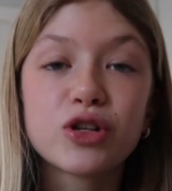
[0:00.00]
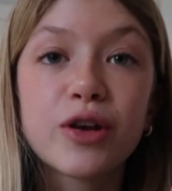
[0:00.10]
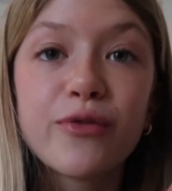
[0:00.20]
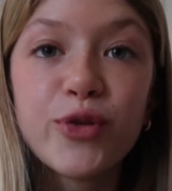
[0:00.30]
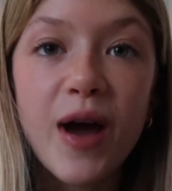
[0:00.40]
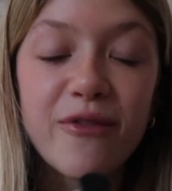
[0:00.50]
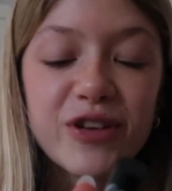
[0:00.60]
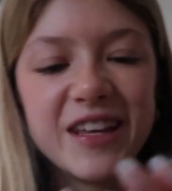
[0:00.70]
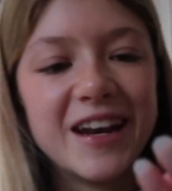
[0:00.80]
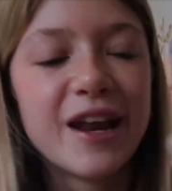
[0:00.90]
looking through
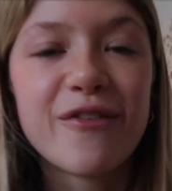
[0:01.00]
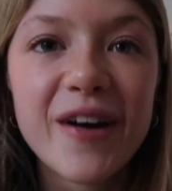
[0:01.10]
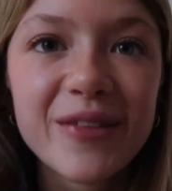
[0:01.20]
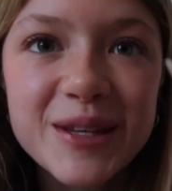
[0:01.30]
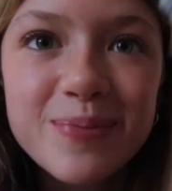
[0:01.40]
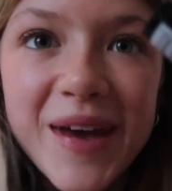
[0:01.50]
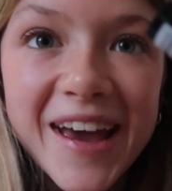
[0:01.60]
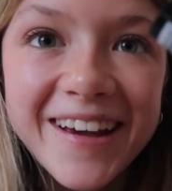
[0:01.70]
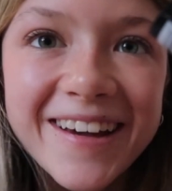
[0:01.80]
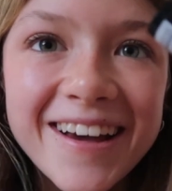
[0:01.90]
everything, and I found this
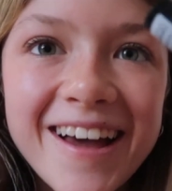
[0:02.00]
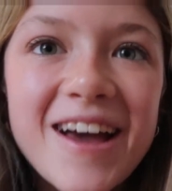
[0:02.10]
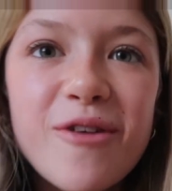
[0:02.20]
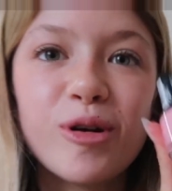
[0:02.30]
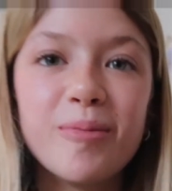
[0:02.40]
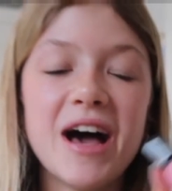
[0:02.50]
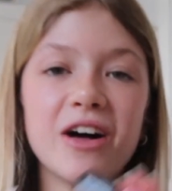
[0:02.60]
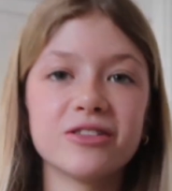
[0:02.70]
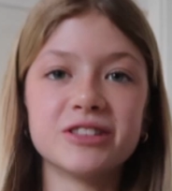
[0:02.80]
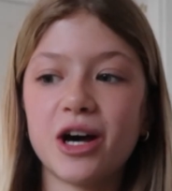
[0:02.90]
pink
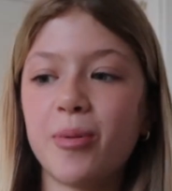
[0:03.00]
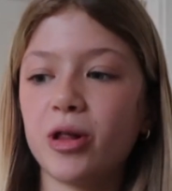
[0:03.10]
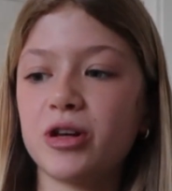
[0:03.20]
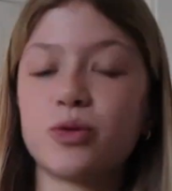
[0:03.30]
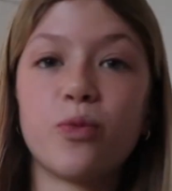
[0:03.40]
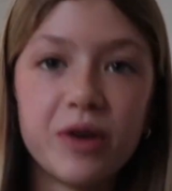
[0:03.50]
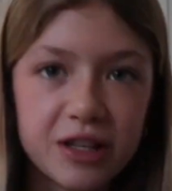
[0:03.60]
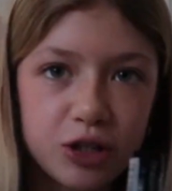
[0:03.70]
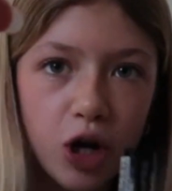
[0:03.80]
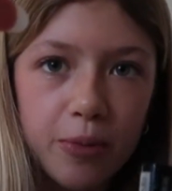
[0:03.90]
Rimmel nail polish with
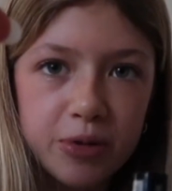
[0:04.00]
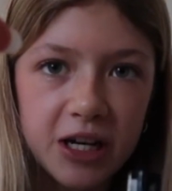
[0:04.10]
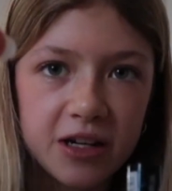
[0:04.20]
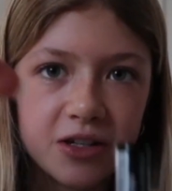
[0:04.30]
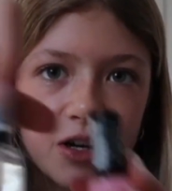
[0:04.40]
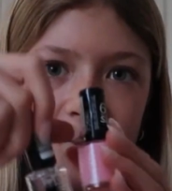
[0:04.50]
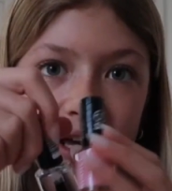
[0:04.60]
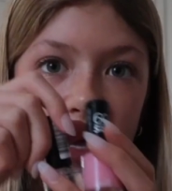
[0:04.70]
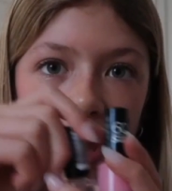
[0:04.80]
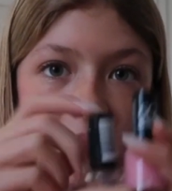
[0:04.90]
a top protector,
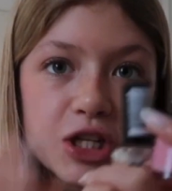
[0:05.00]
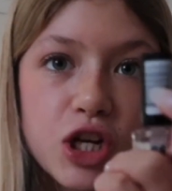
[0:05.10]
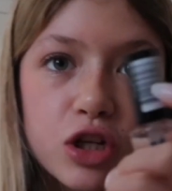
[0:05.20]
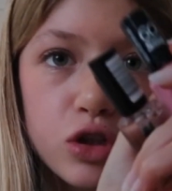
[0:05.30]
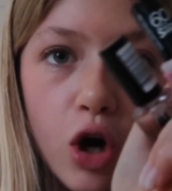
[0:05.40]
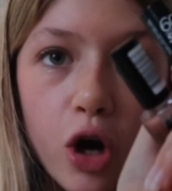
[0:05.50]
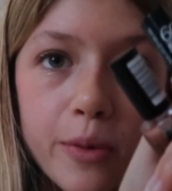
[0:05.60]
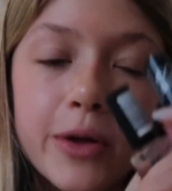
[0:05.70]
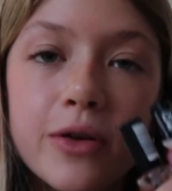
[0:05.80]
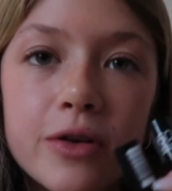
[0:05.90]
like literally not
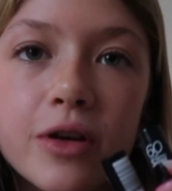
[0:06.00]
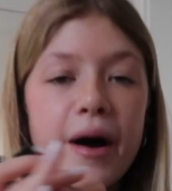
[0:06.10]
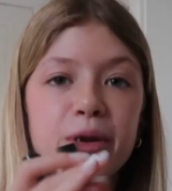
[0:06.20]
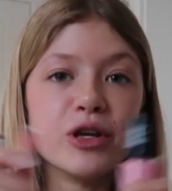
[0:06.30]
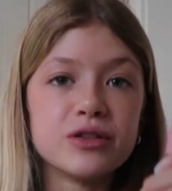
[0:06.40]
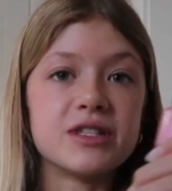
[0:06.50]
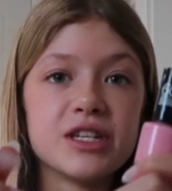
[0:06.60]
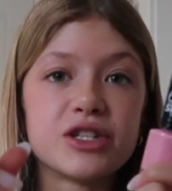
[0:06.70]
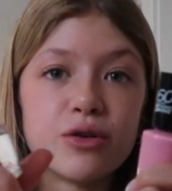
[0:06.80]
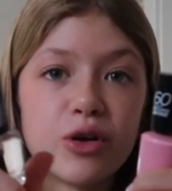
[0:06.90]
opened. I'm going to use
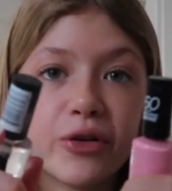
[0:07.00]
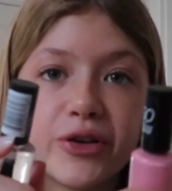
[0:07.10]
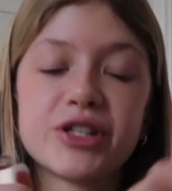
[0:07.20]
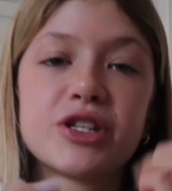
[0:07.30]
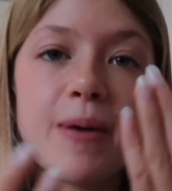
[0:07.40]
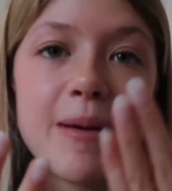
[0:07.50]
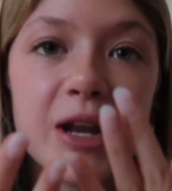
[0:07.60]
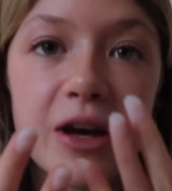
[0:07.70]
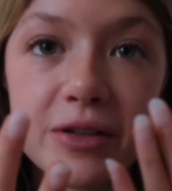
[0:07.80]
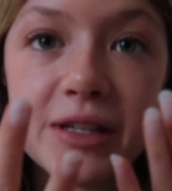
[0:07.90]
these two colours to paint my
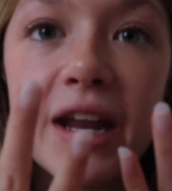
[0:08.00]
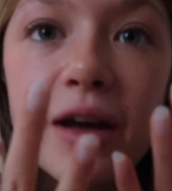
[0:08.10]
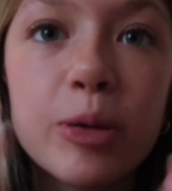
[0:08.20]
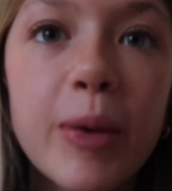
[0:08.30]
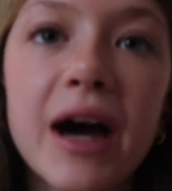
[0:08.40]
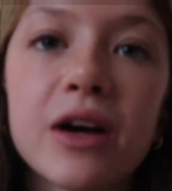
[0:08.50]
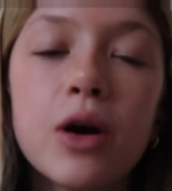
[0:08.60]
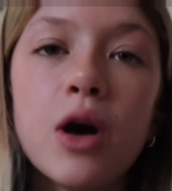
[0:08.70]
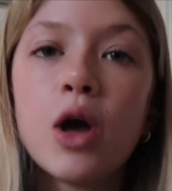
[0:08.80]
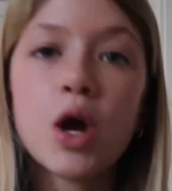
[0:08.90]
nails, and I'll be back
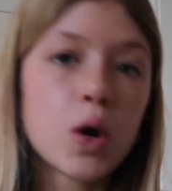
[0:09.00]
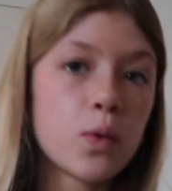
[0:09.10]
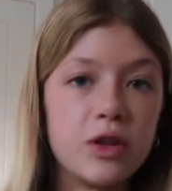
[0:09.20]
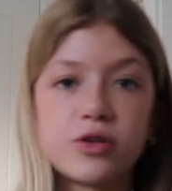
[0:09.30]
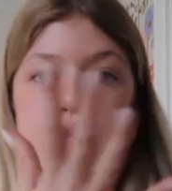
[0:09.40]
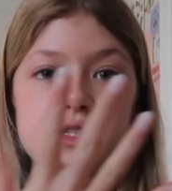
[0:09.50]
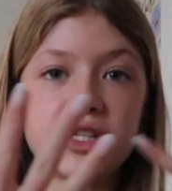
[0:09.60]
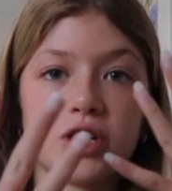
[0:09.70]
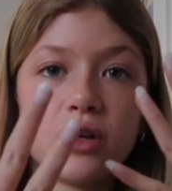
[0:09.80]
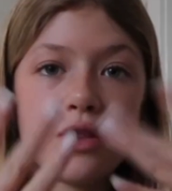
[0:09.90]
with the
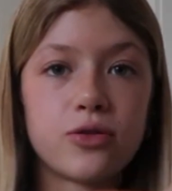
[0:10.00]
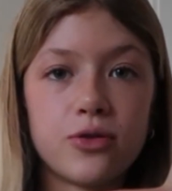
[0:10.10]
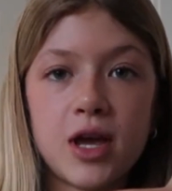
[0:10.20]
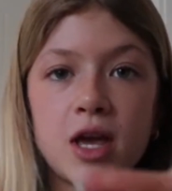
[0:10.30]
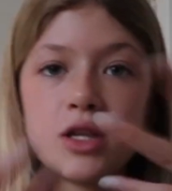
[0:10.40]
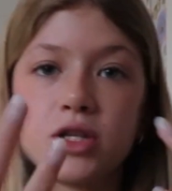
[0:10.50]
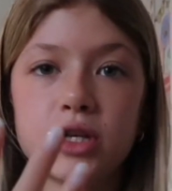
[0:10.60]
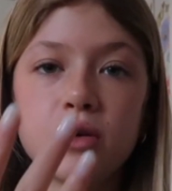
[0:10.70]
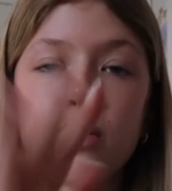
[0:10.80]
transition. 3, 2,